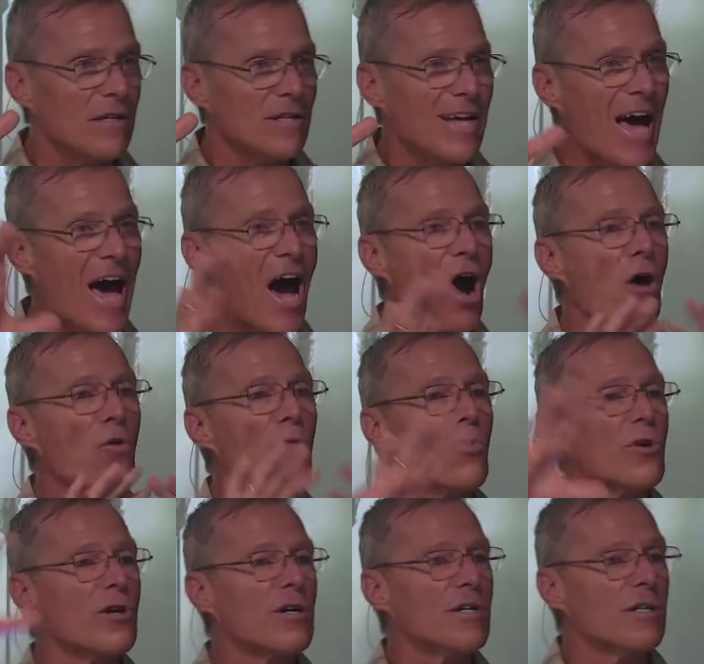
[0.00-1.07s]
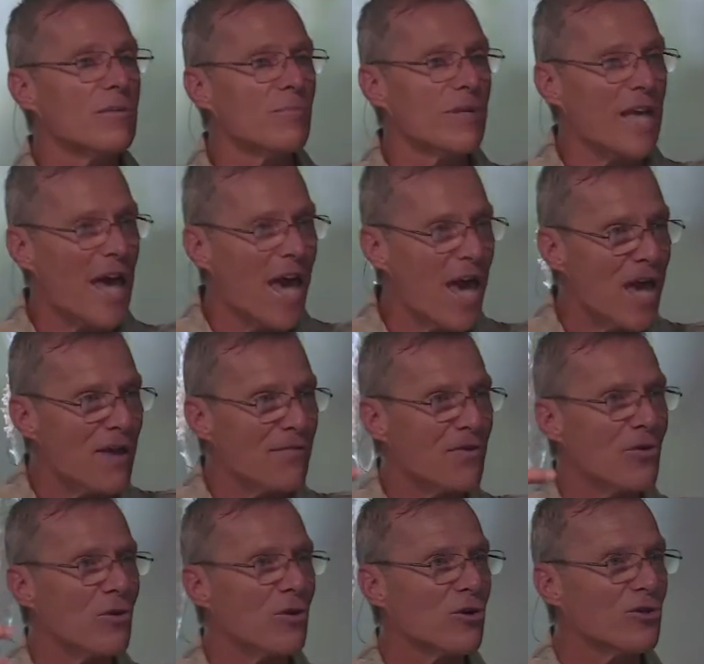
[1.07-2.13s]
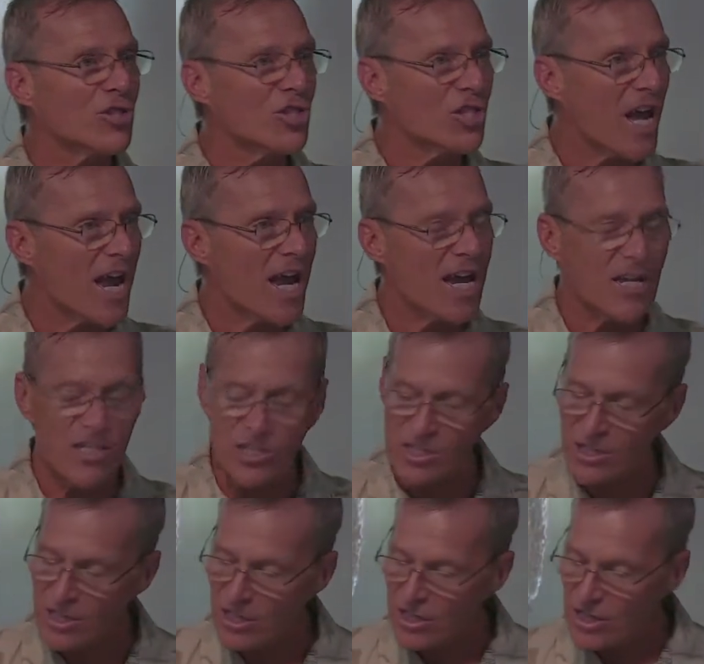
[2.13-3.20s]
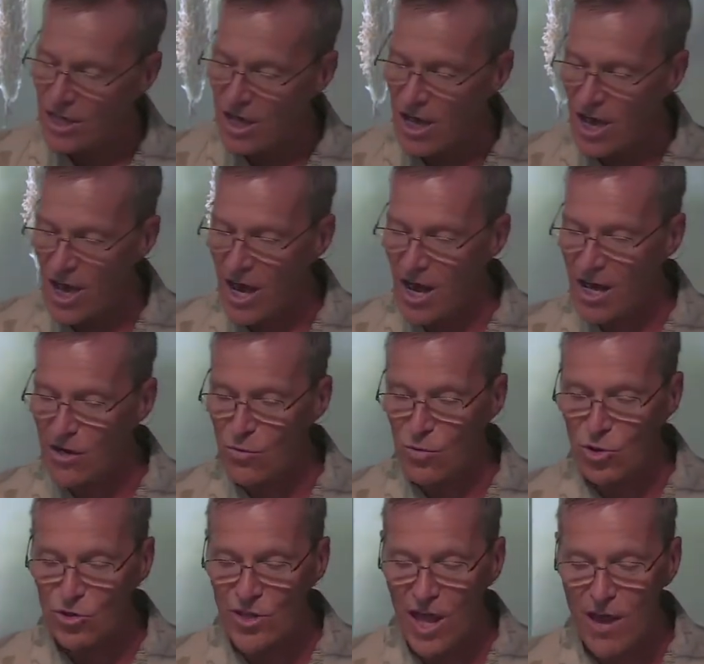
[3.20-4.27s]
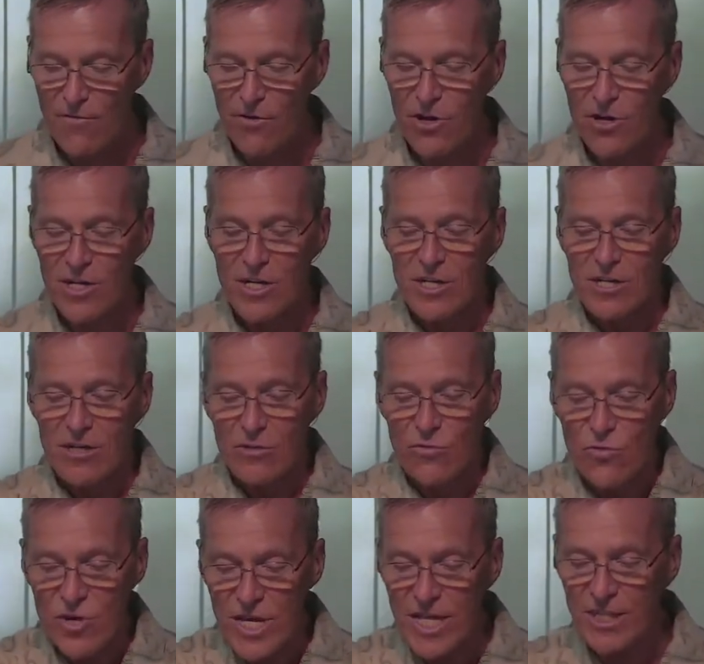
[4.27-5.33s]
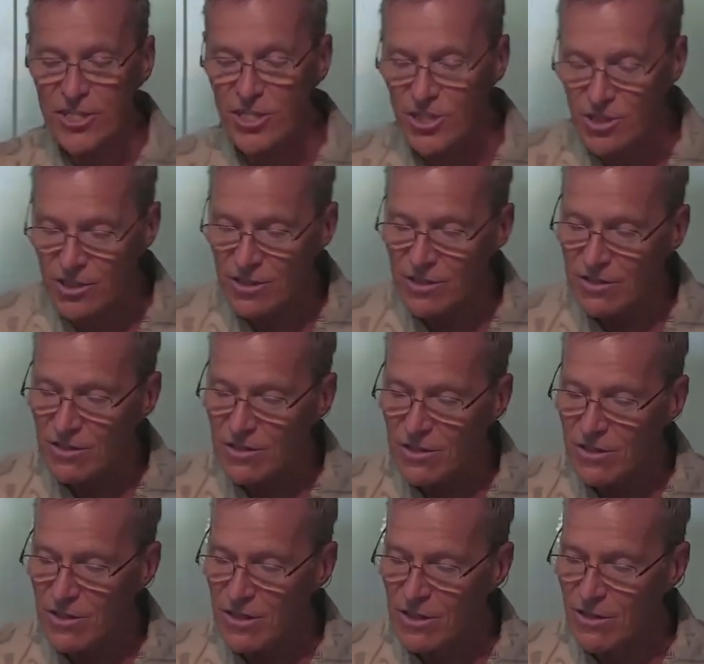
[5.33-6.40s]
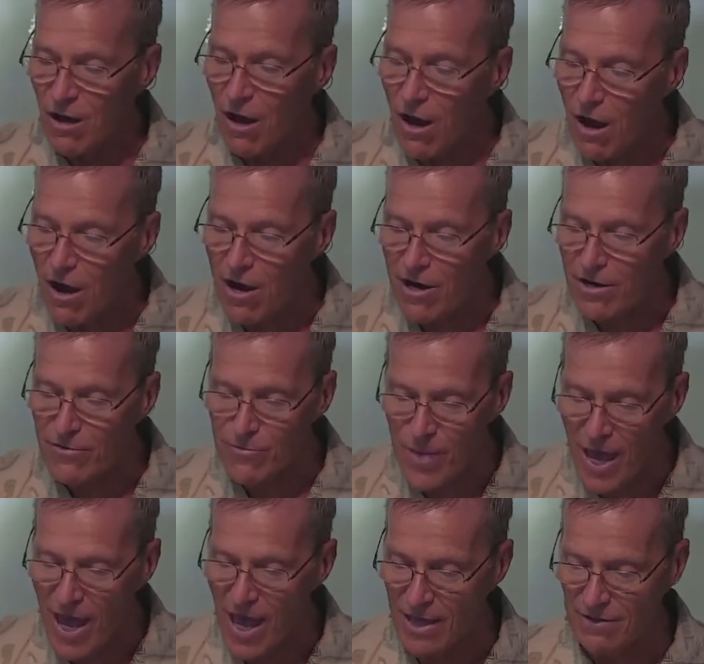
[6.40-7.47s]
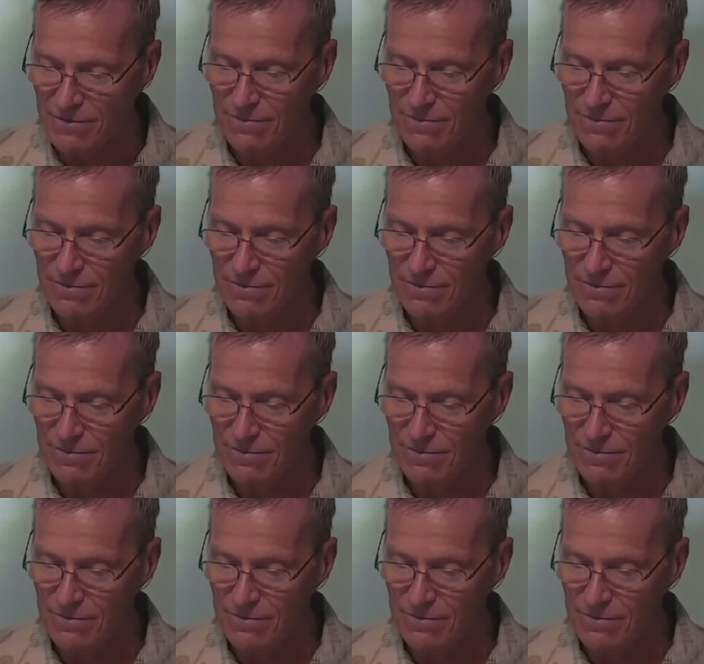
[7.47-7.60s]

outward behavioral change, uh, will never reach the heart of man.